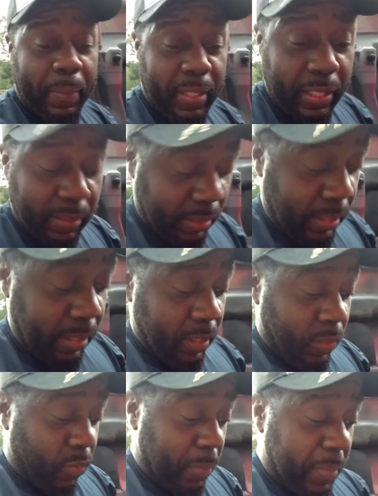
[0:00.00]
it
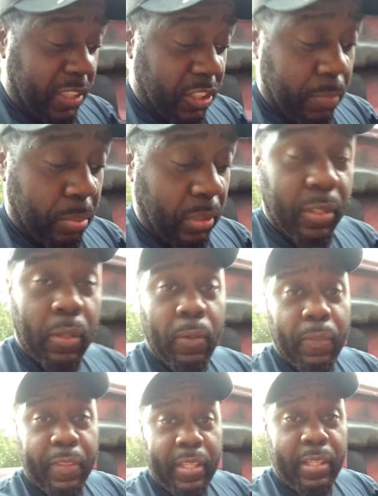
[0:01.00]
with me just pulling
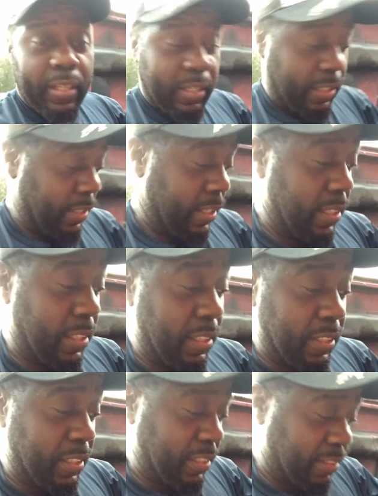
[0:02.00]
on the
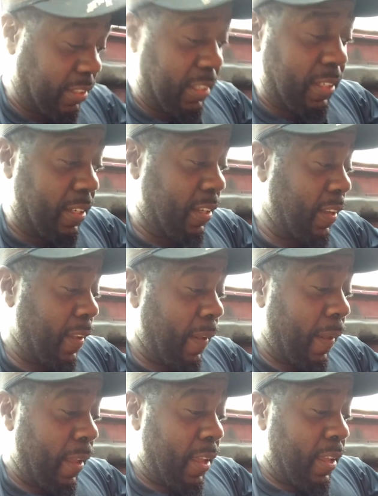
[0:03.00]
lug nuts here,
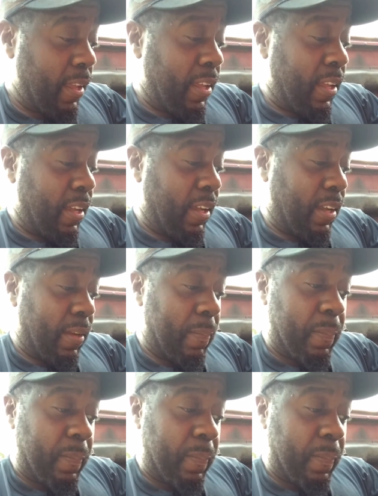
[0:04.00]
then